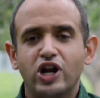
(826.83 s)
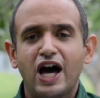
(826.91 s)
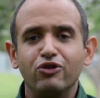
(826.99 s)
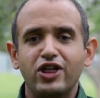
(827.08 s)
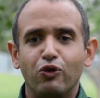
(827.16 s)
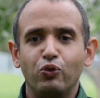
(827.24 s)

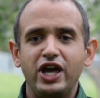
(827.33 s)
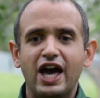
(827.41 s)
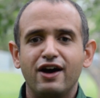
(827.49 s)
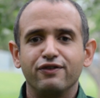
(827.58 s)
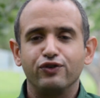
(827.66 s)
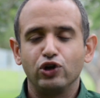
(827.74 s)
now that we
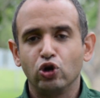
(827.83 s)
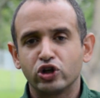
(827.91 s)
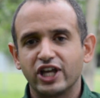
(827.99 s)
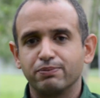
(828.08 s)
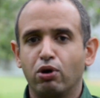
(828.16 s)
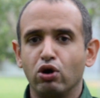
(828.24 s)
have
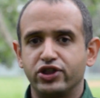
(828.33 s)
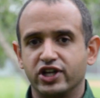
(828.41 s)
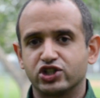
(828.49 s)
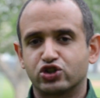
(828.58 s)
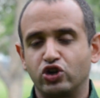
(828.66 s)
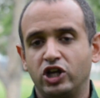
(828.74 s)
looked at both
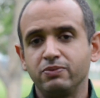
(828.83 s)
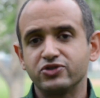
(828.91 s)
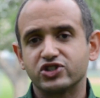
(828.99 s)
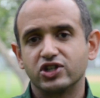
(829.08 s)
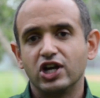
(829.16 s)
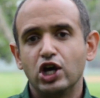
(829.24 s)
extremes,